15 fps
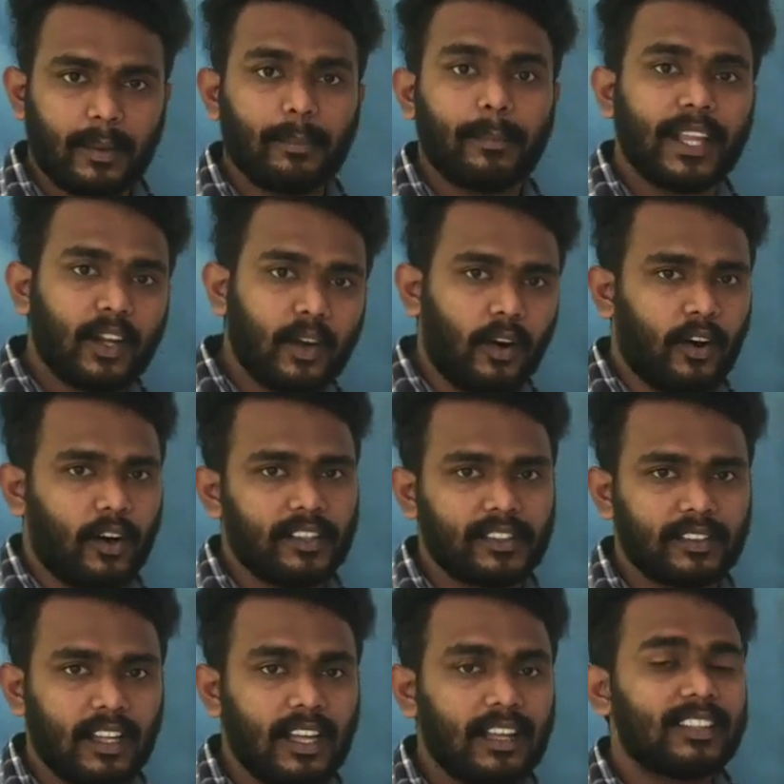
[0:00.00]

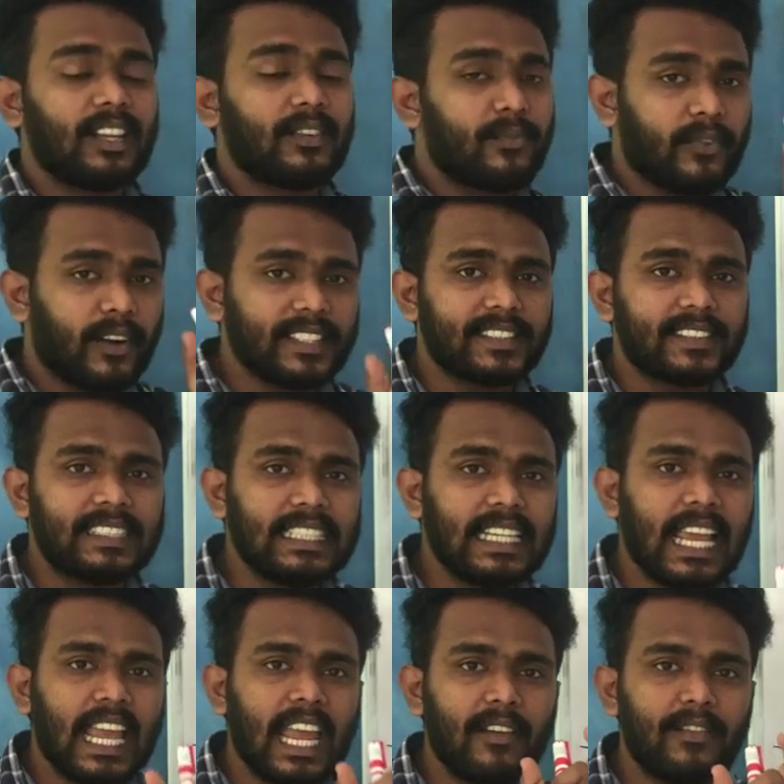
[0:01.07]
Because the first
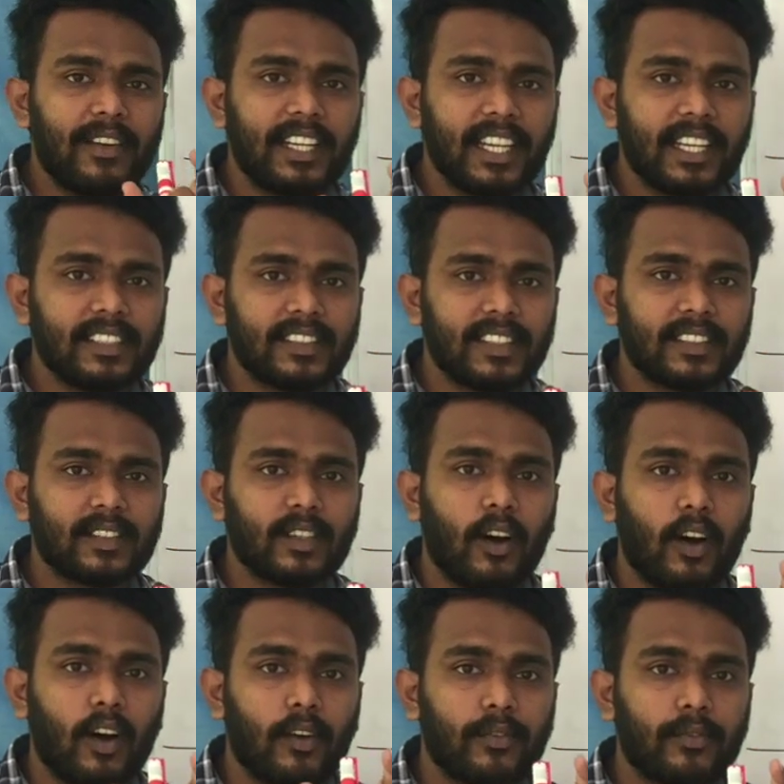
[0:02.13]
evidences
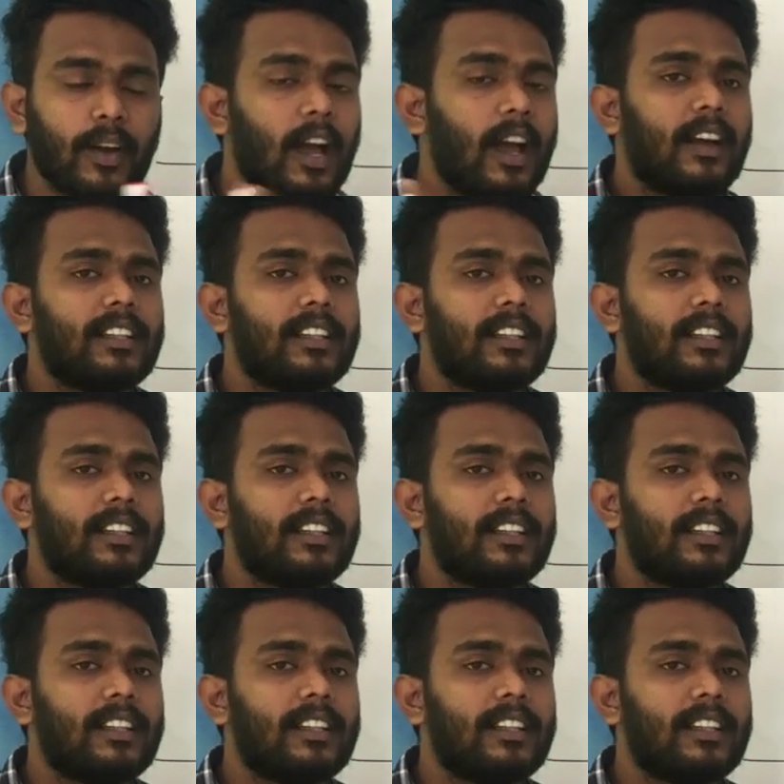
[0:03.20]
of